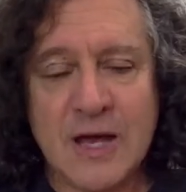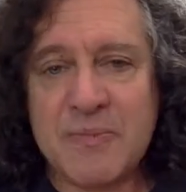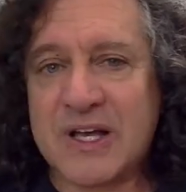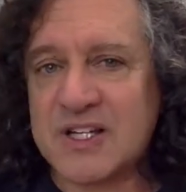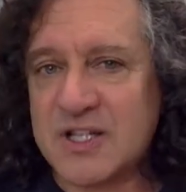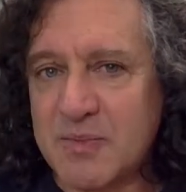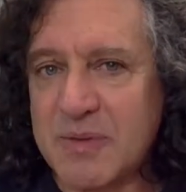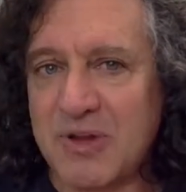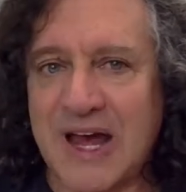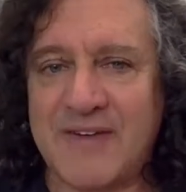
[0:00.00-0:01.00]
Because some
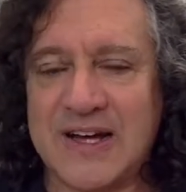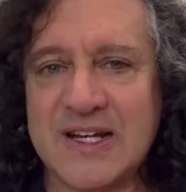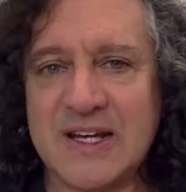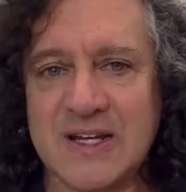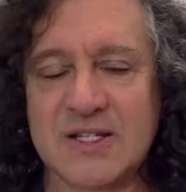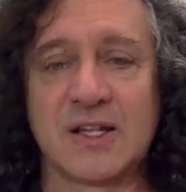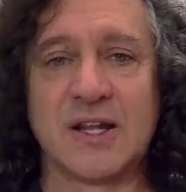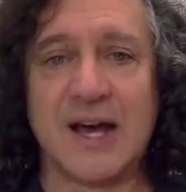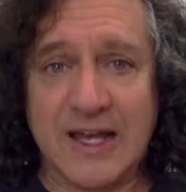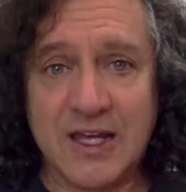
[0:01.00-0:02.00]
people have ideas
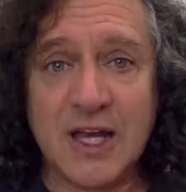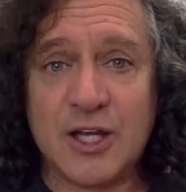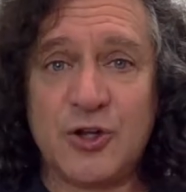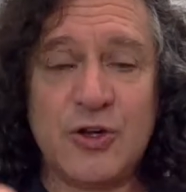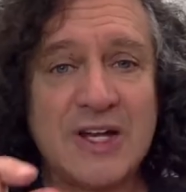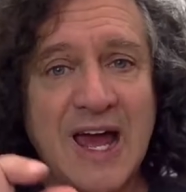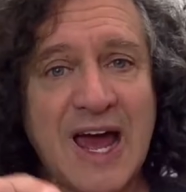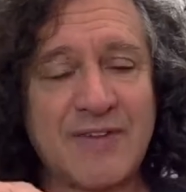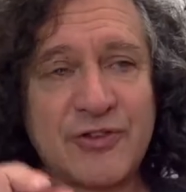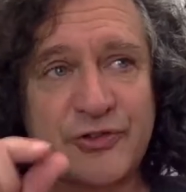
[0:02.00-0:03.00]
like you need to
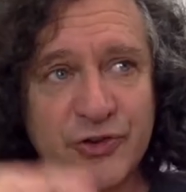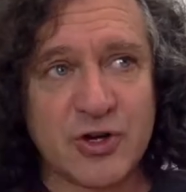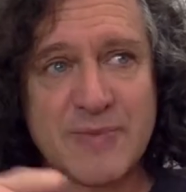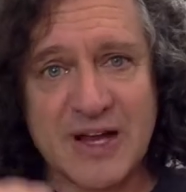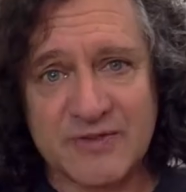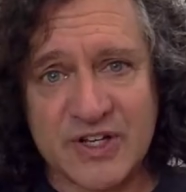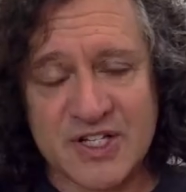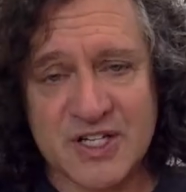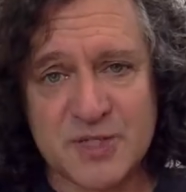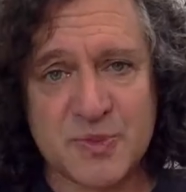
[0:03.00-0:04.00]
have a certain amount of
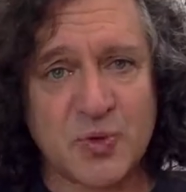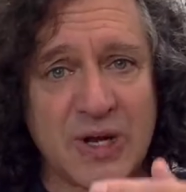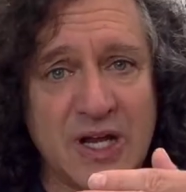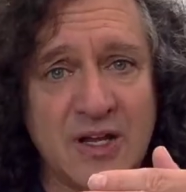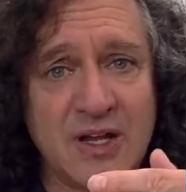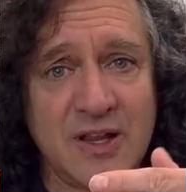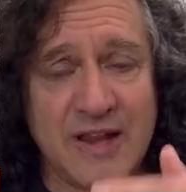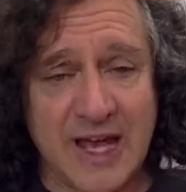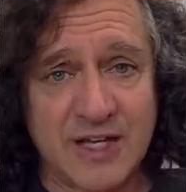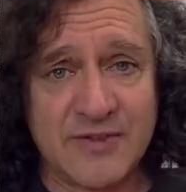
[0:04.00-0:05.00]
distance between
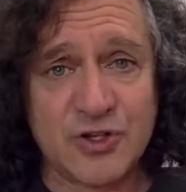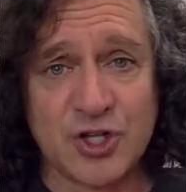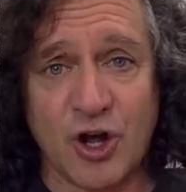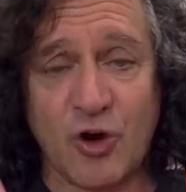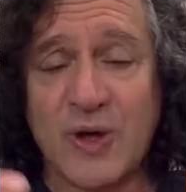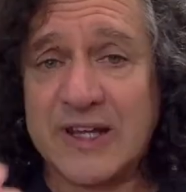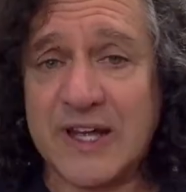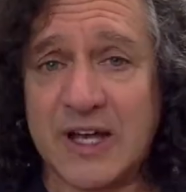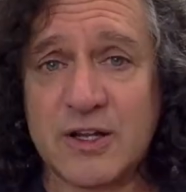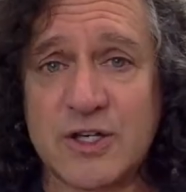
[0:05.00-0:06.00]
the end of your toe and
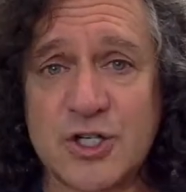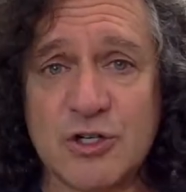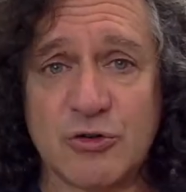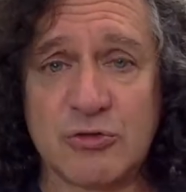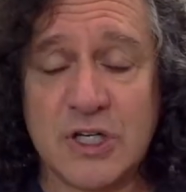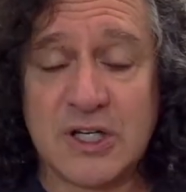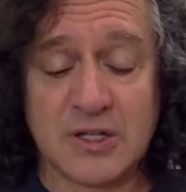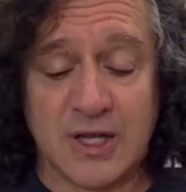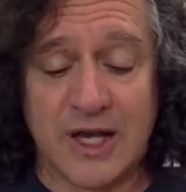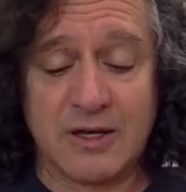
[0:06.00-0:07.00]
the end of the shoe,
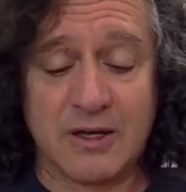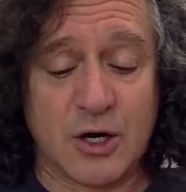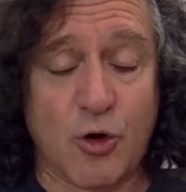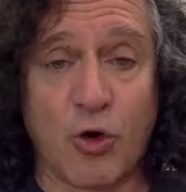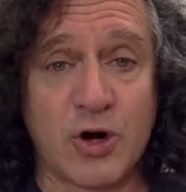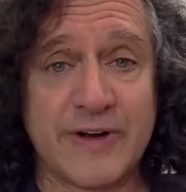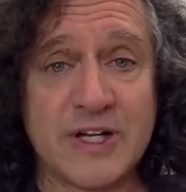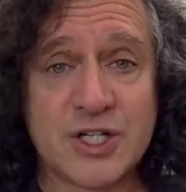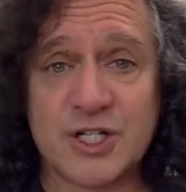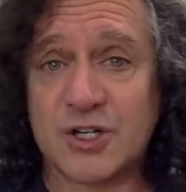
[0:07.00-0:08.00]
like a quarter
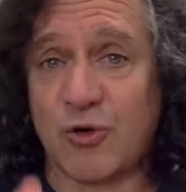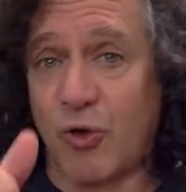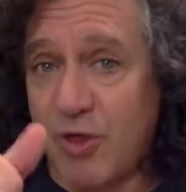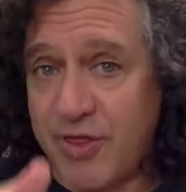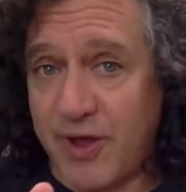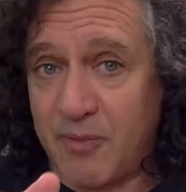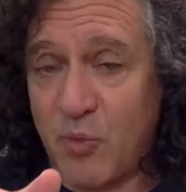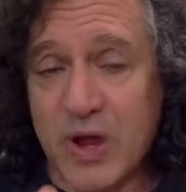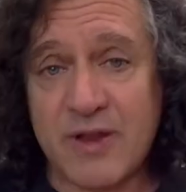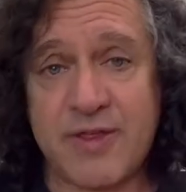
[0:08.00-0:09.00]
inch or a thumb
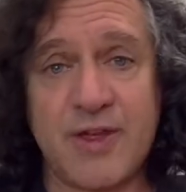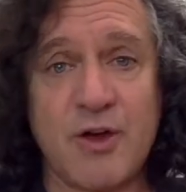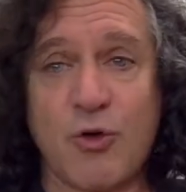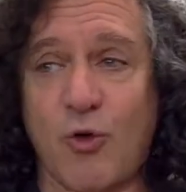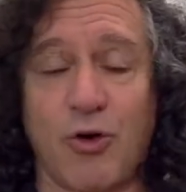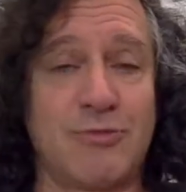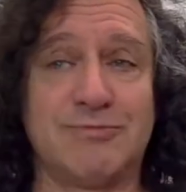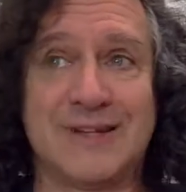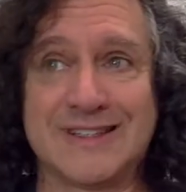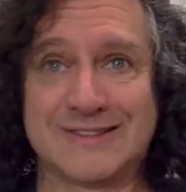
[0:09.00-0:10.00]
width, or
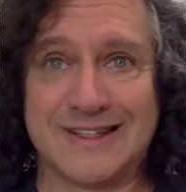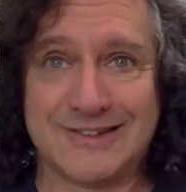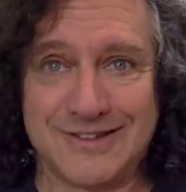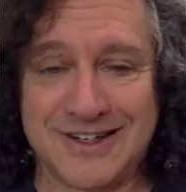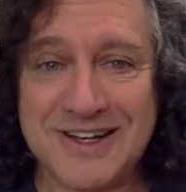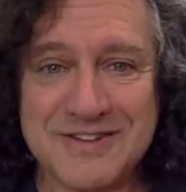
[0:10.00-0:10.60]
I don't know how long.